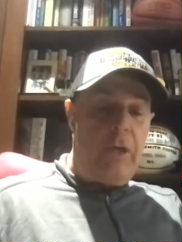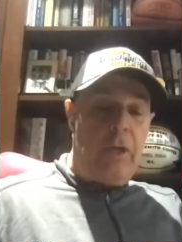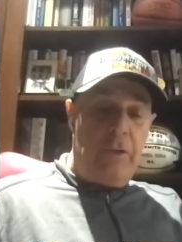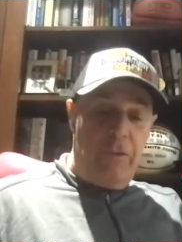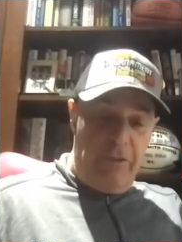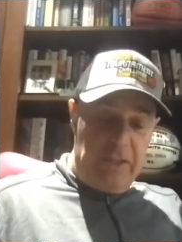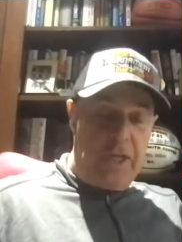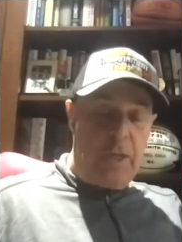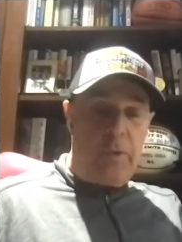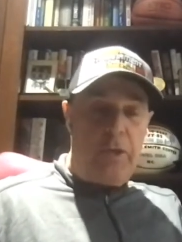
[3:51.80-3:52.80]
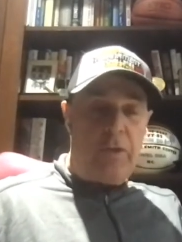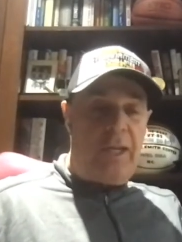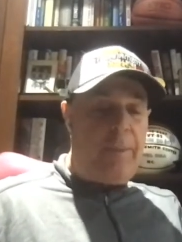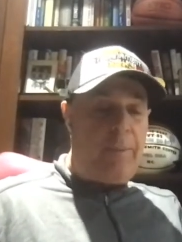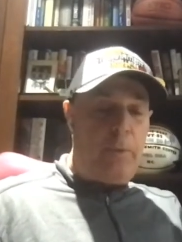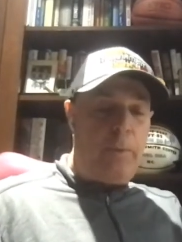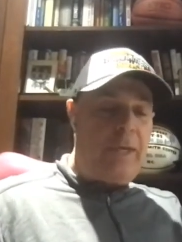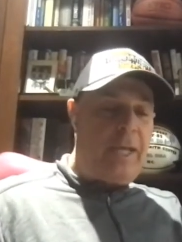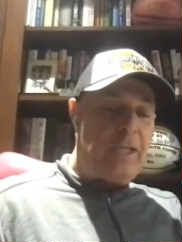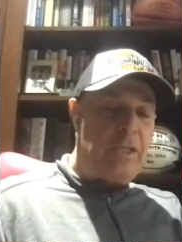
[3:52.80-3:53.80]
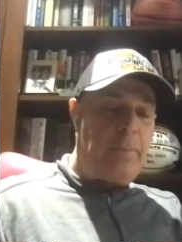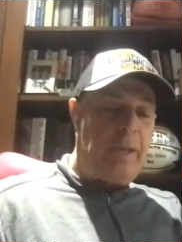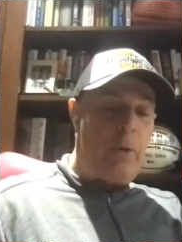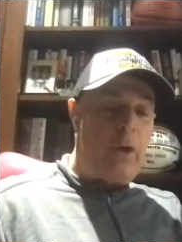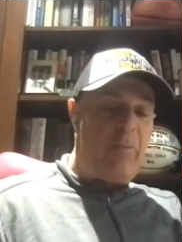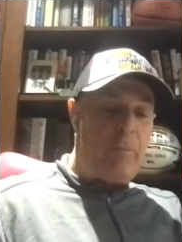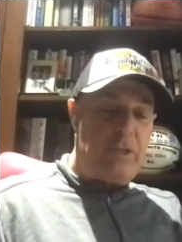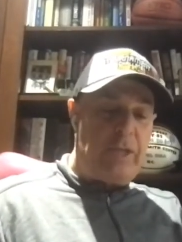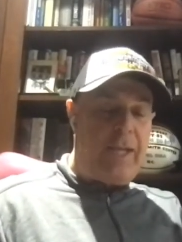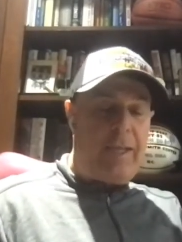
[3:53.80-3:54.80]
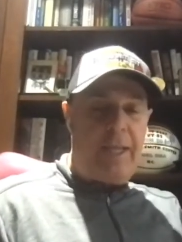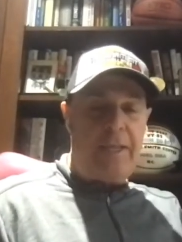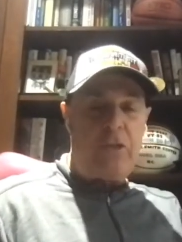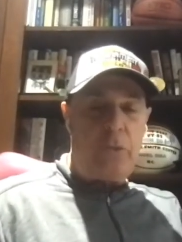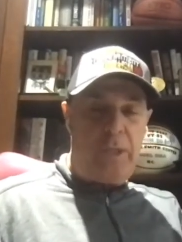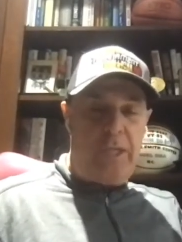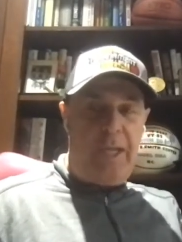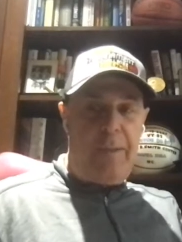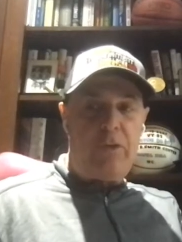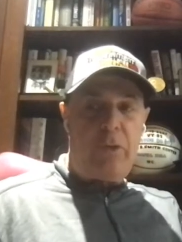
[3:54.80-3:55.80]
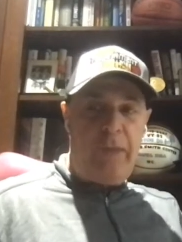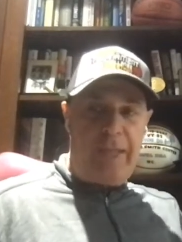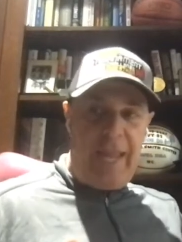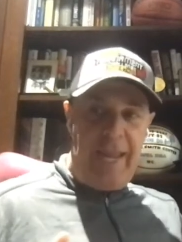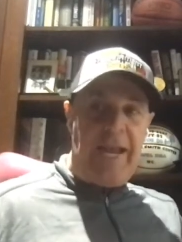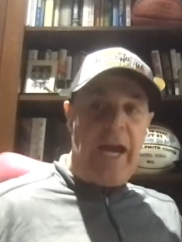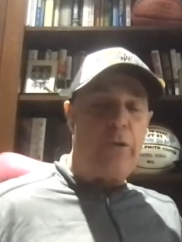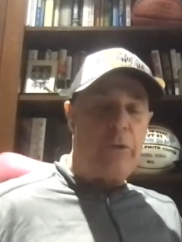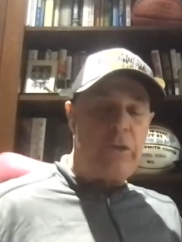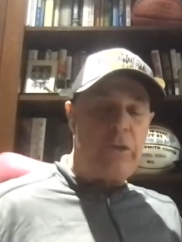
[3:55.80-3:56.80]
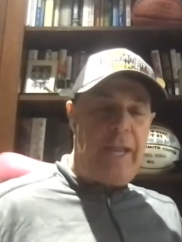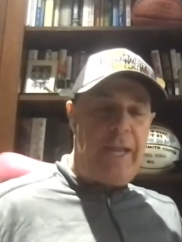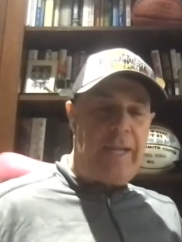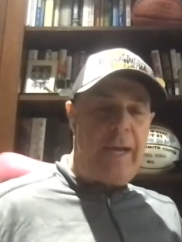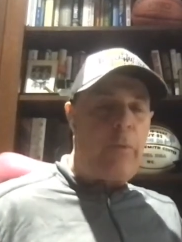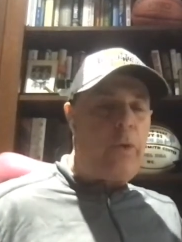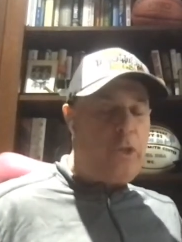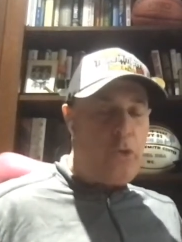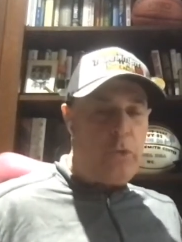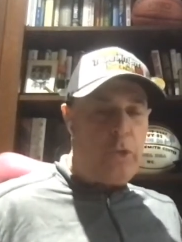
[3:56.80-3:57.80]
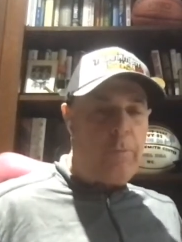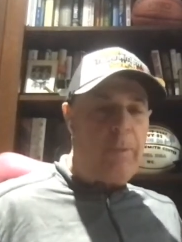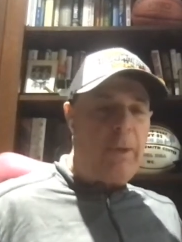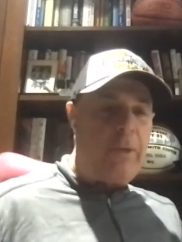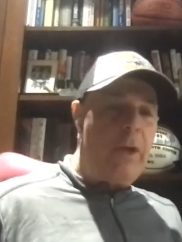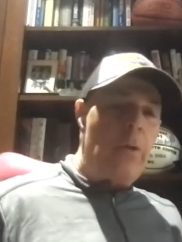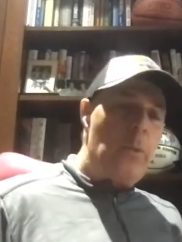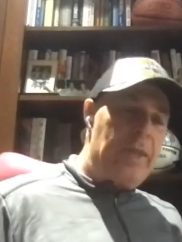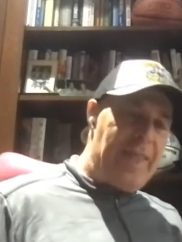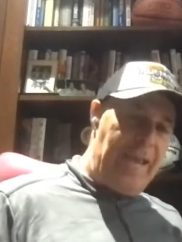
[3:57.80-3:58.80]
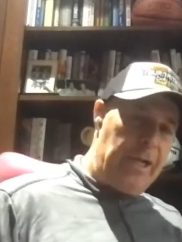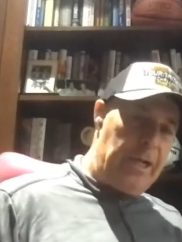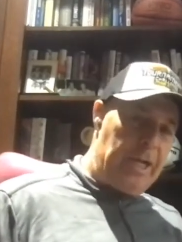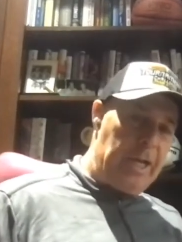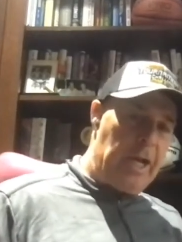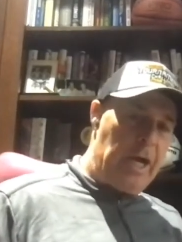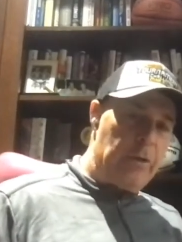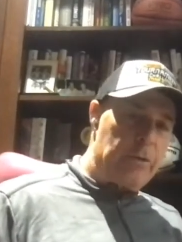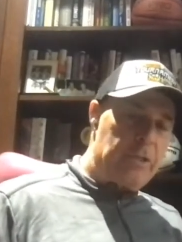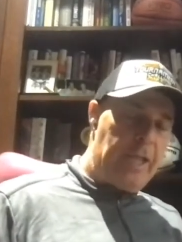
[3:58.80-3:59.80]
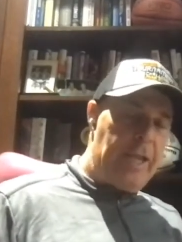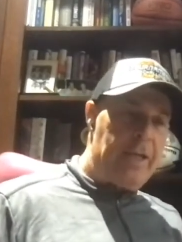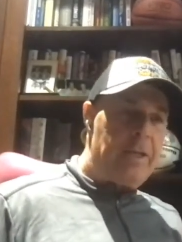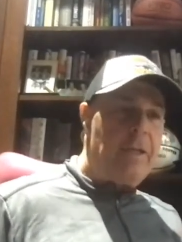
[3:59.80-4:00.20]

visiting with your team. Communicating is a big part of presenting things to a team so that they understand, not what you know, but what they can understand.